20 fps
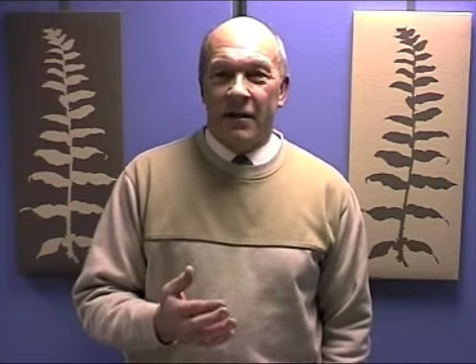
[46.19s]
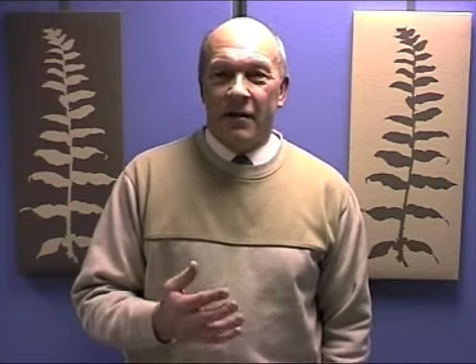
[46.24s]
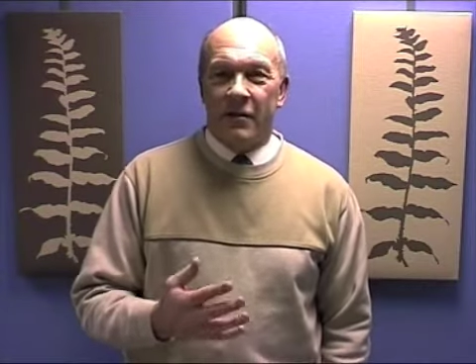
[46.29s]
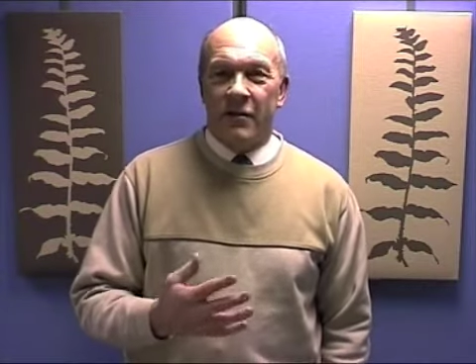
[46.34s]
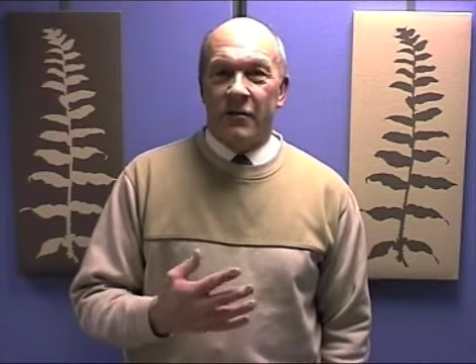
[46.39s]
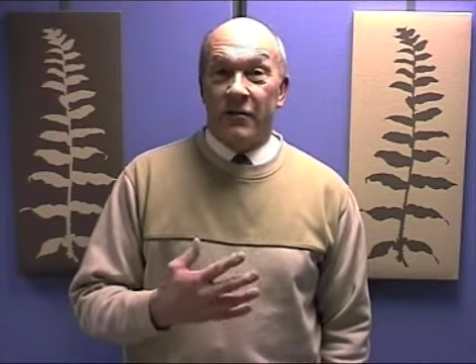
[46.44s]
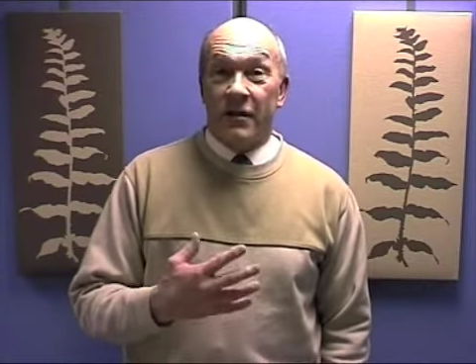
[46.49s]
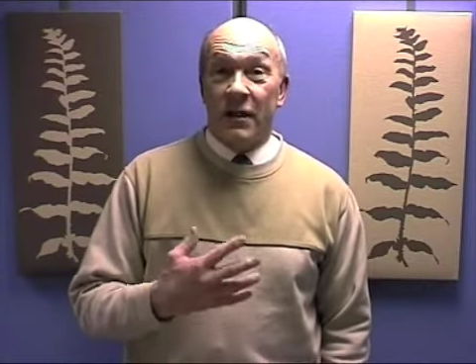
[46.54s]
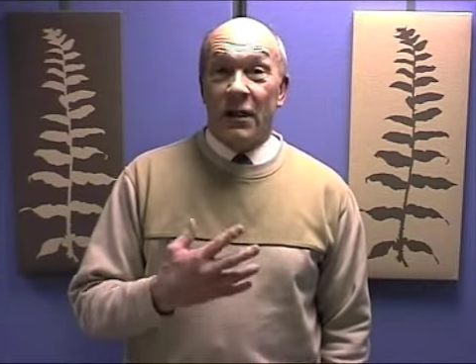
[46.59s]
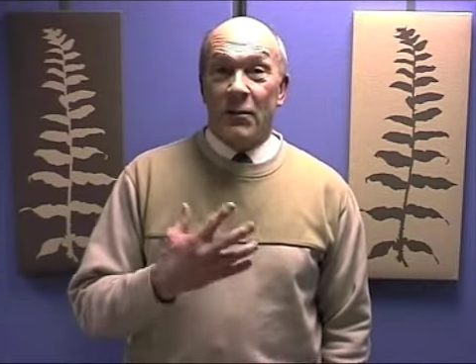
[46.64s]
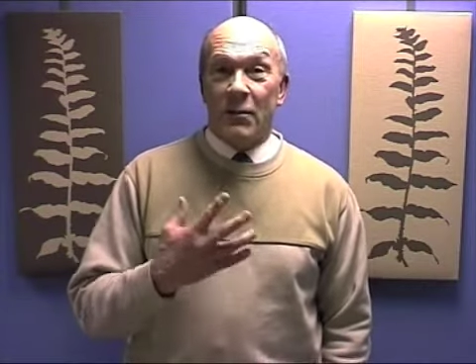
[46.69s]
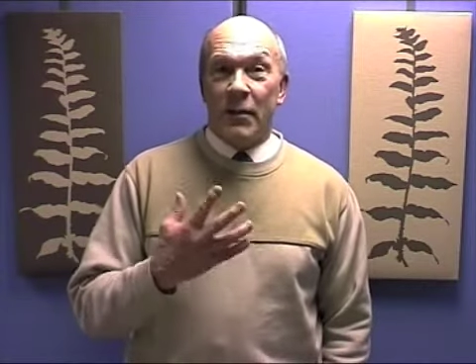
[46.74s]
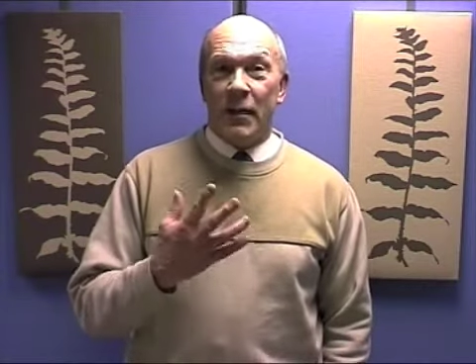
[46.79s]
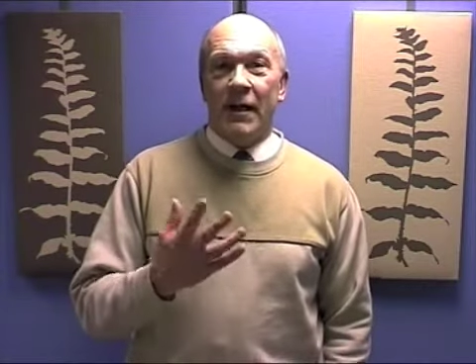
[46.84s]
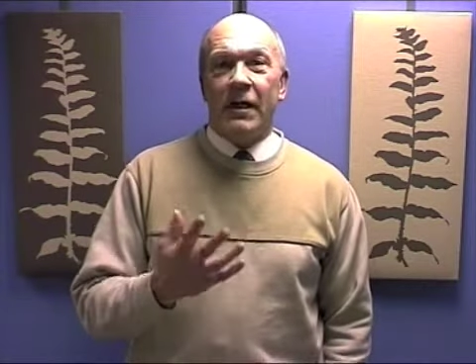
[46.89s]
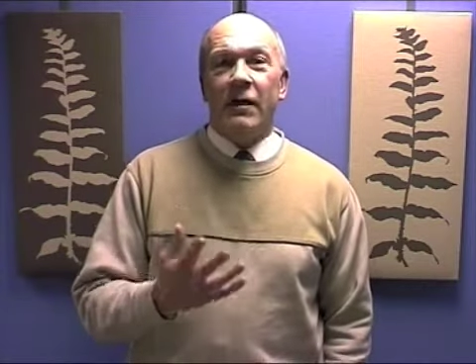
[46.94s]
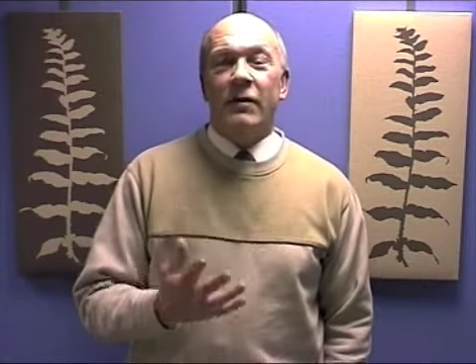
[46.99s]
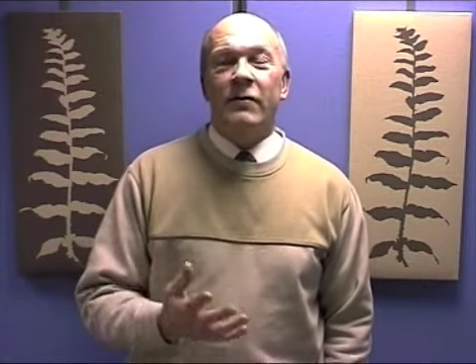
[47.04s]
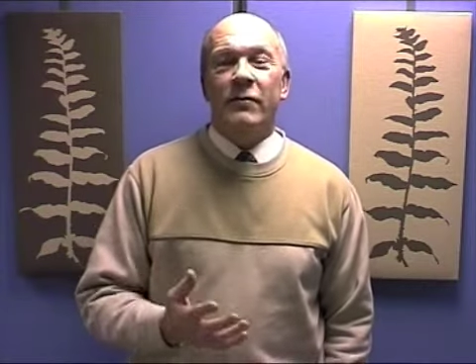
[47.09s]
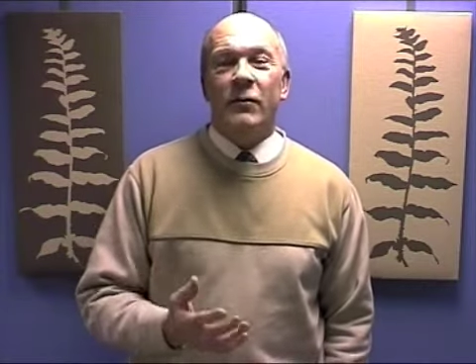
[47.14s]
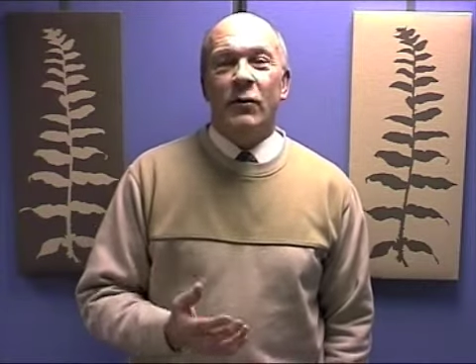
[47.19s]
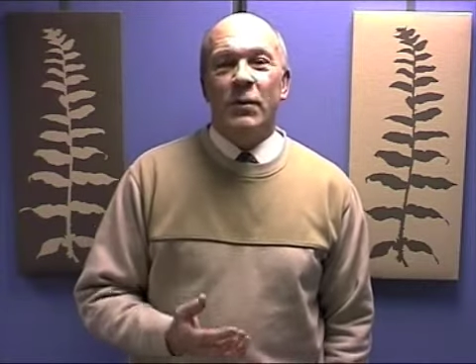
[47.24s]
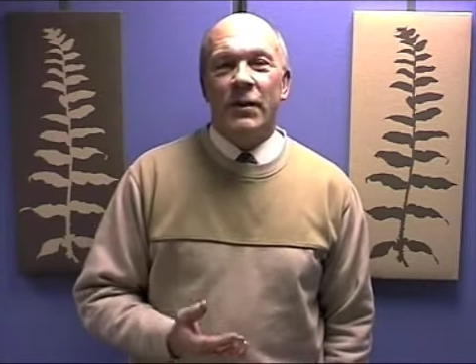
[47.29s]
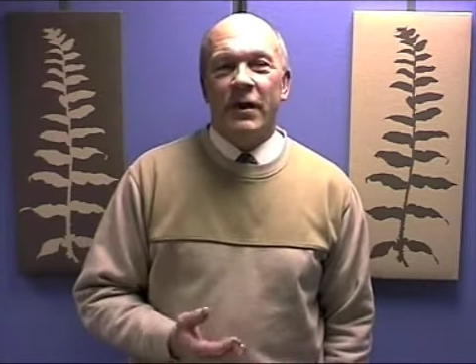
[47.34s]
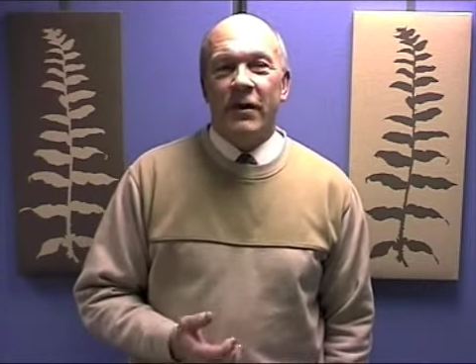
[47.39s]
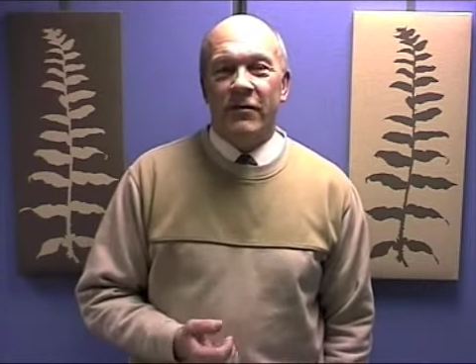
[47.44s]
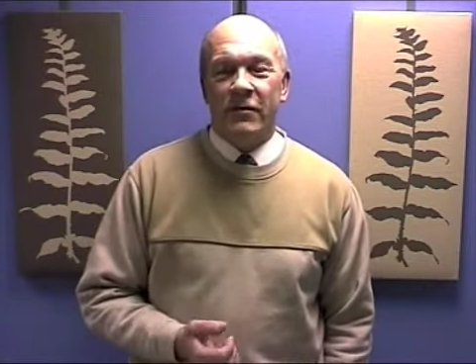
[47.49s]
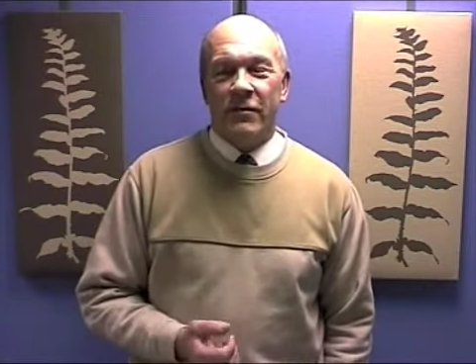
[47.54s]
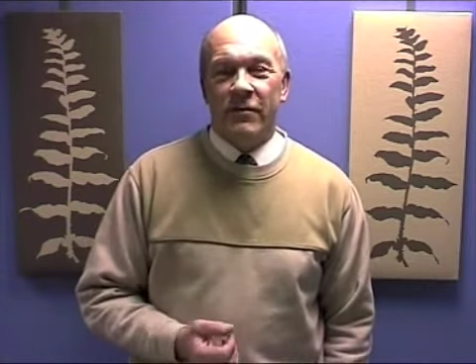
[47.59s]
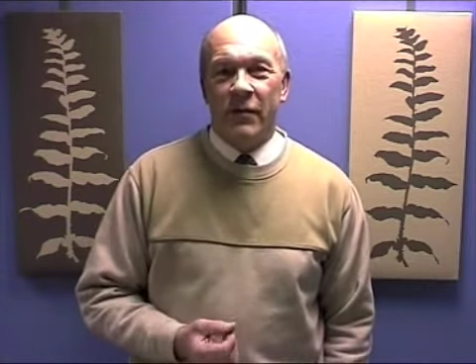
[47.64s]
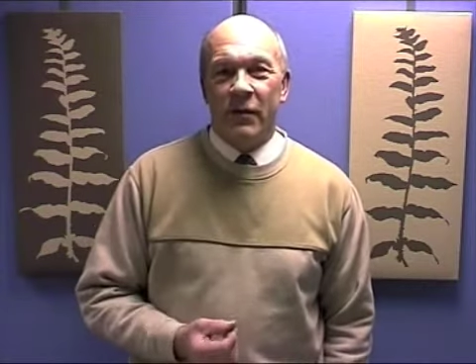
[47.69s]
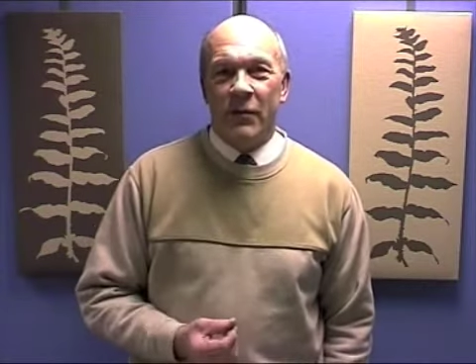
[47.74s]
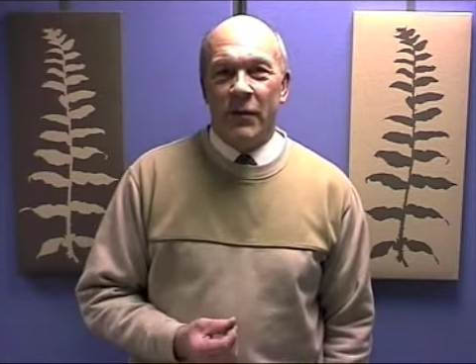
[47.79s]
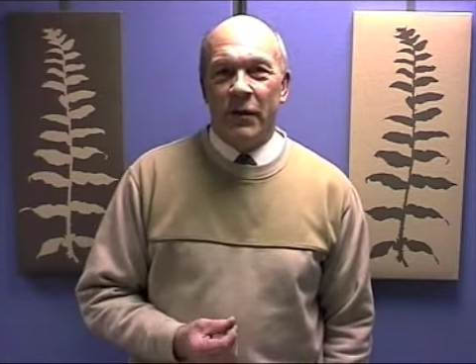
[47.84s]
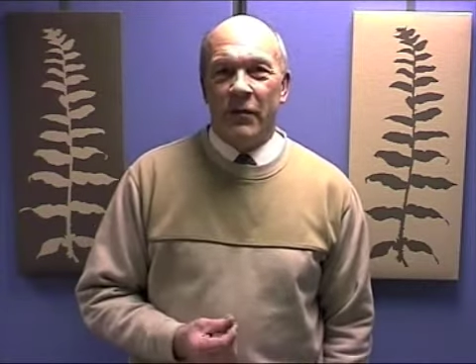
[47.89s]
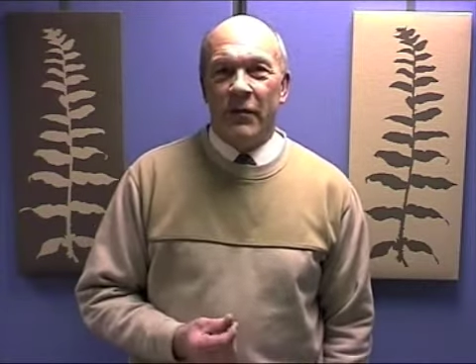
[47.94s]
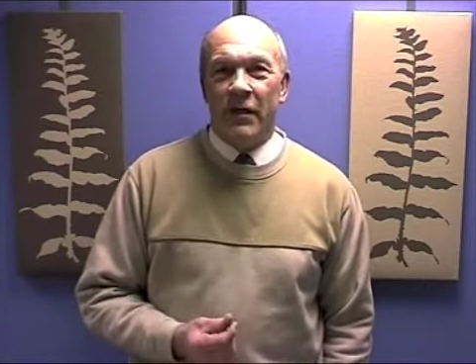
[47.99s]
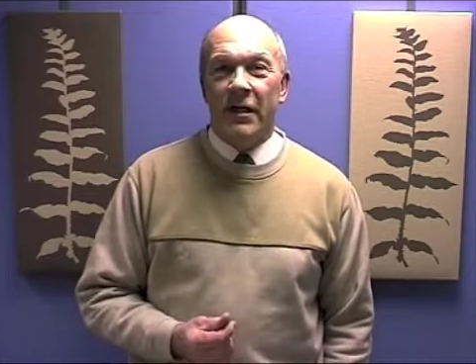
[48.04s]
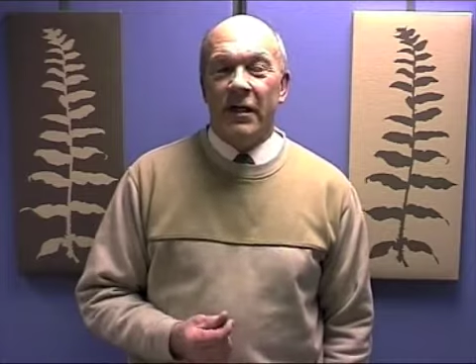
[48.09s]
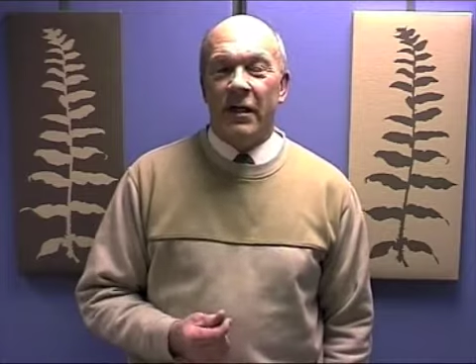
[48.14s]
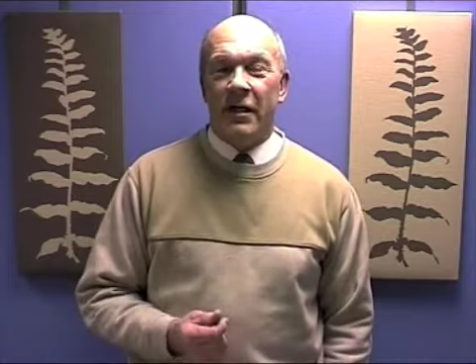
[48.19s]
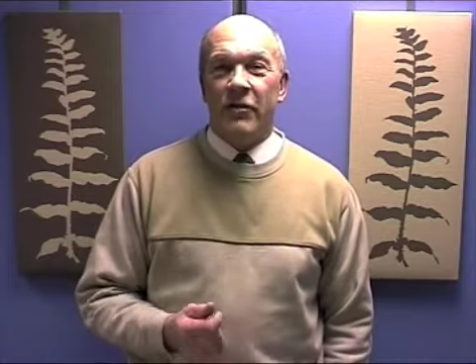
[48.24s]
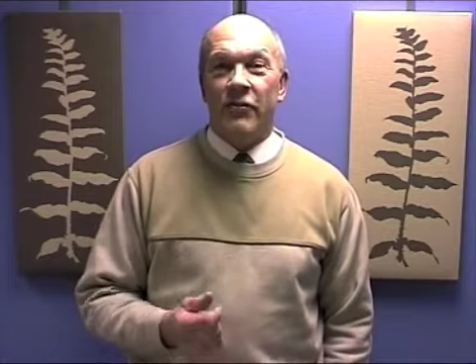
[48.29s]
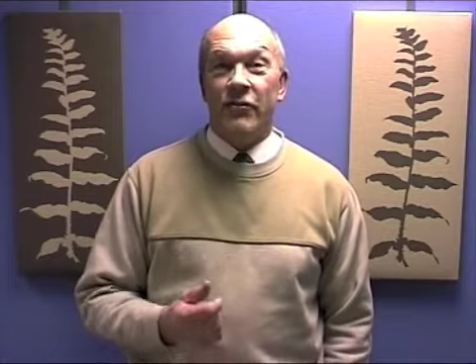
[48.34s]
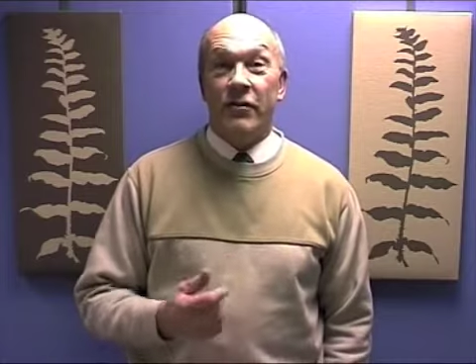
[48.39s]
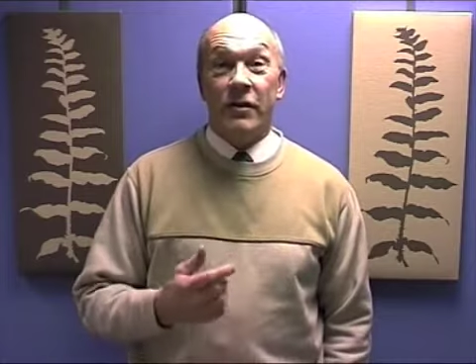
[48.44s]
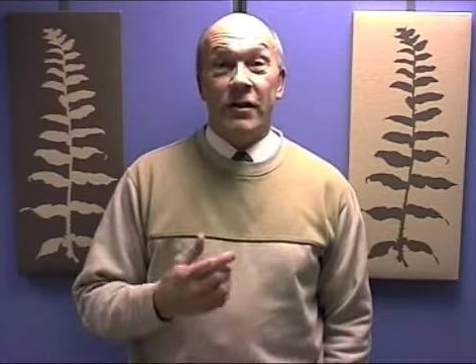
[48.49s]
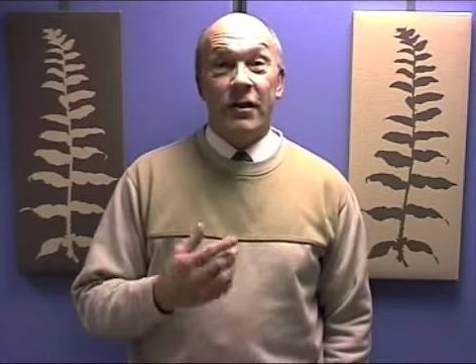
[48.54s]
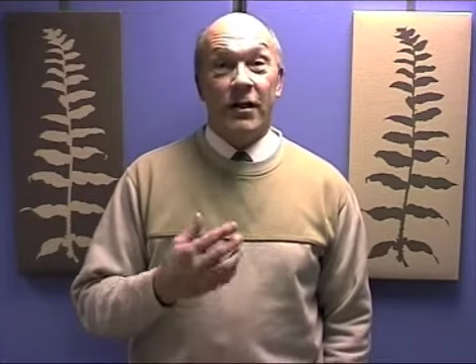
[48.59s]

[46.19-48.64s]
there's still a powerful piece of communication